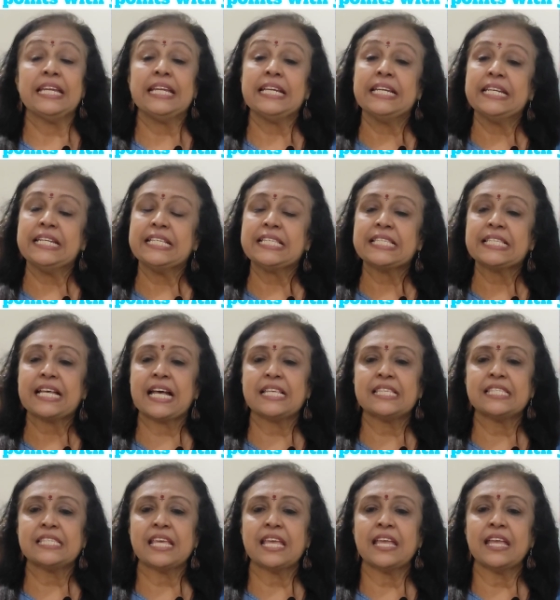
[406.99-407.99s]
in
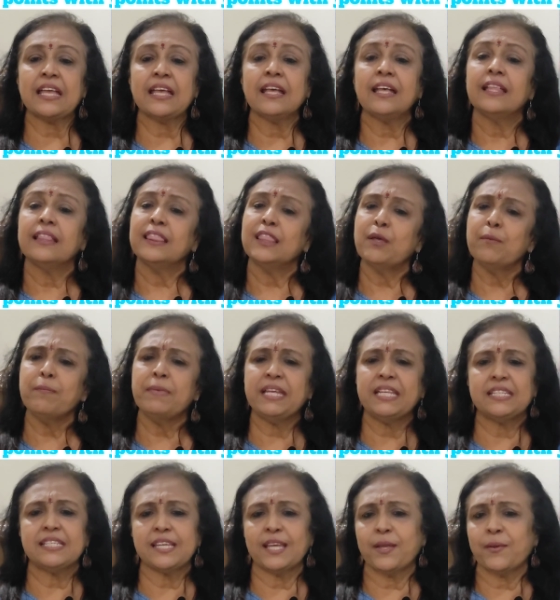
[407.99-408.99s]
discussing the
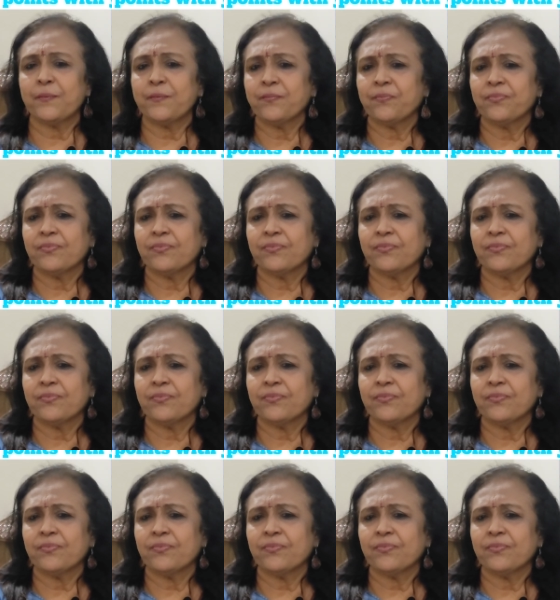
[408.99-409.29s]
meeting.